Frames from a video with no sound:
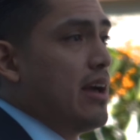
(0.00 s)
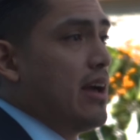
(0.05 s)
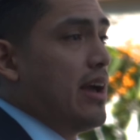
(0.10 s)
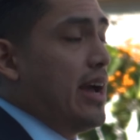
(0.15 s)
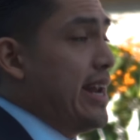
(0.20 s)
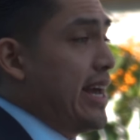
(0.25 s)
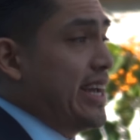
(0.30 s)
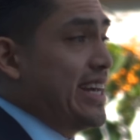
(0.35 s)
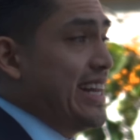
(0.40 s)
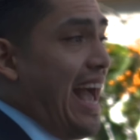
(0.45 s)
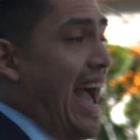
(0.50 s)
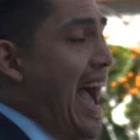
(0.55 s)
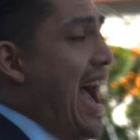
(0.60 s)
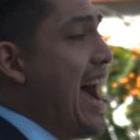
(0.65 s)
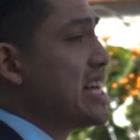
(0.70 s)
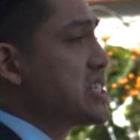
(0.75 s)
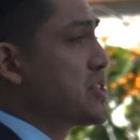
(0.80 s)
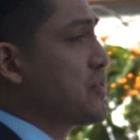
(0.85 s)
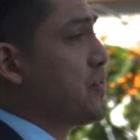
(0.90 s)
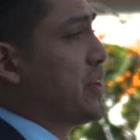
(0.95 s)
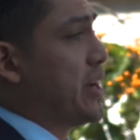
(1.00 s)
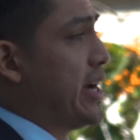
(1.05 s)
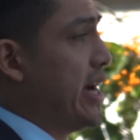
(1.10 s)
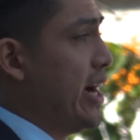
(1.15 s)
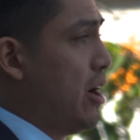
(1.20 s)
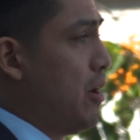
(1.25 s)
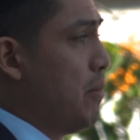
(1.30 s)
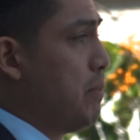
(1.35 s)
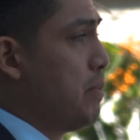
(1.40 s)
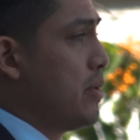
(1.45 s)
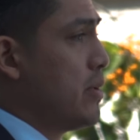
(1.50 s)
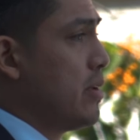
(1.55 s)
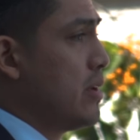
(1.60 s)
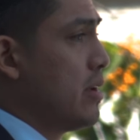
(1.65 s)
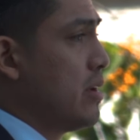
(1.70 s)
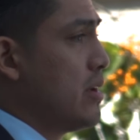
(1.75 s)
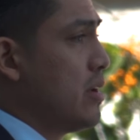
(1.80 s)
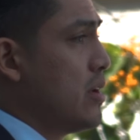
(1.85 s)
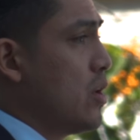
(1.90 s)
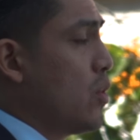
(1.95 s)
And I could ask for help
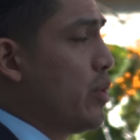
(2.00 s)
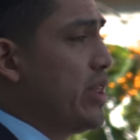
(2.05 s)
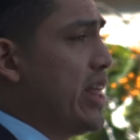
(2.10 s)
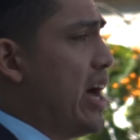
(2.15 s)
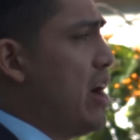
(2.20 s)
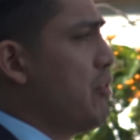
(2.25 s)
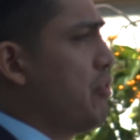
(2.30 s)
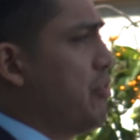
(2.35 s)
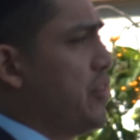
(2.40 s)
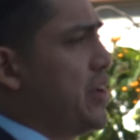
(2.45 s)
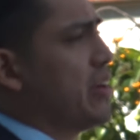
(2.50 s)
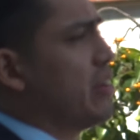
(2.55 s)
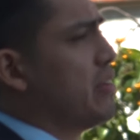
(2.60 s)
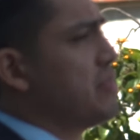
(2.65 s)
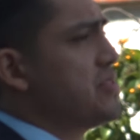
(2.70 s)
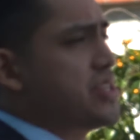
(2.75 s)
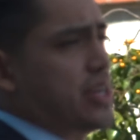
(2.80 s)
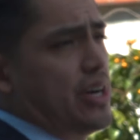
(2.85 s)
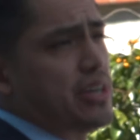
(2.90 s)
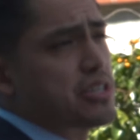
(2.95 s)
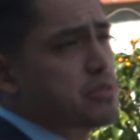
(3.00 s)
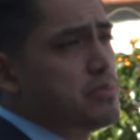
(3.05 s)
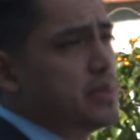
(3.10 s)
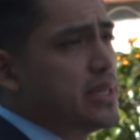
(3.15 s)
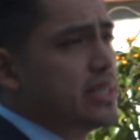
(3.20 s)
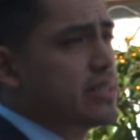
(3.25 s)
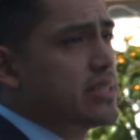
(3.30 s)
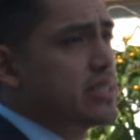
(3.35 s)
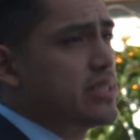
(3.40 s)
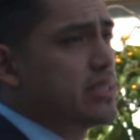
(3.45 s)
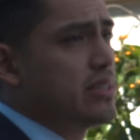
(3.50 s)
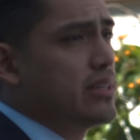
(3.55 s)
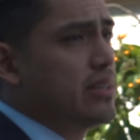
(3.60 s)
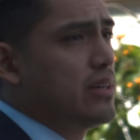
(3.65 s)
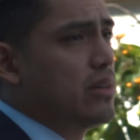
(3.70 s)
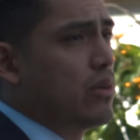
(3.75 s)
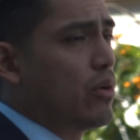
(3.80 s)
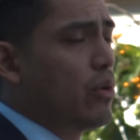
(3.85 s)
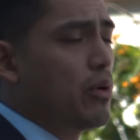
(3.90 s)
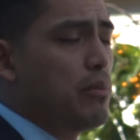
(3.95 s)
without fear of judgment
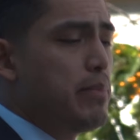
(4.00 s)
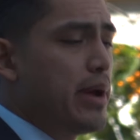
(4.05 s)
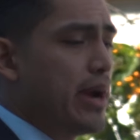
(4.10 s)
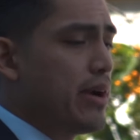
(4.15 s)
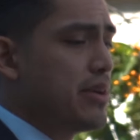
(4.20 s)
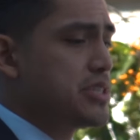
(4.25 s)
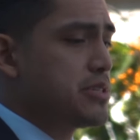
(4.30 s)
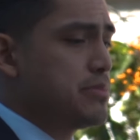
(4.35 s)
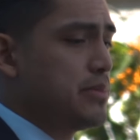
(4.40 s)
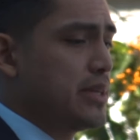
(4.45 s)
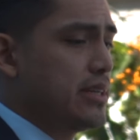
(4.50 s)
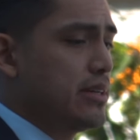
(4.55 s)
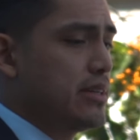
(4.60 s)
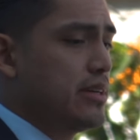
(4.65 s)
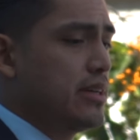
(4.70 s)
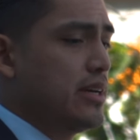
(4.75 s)
or embarrassment.